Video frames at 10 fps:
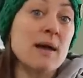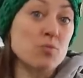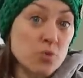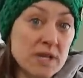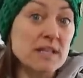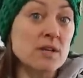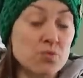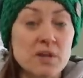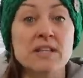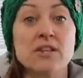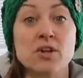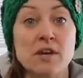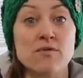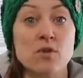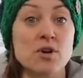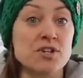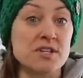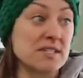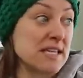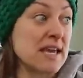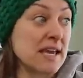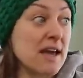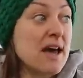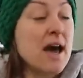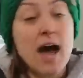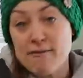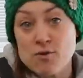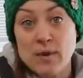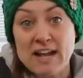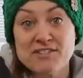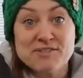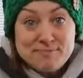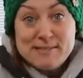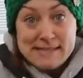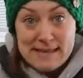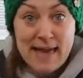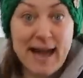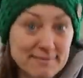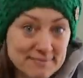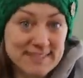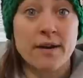I'm really, really looking forward to seeing everyone else see that.